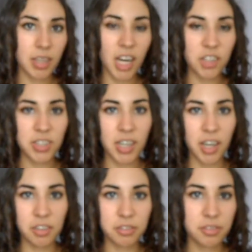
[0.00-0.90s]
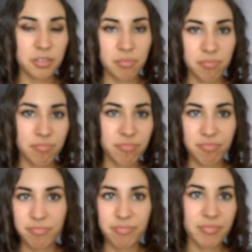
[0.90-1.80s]
and I just kind of
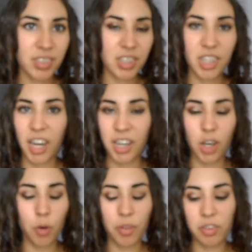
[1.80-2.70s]
go with the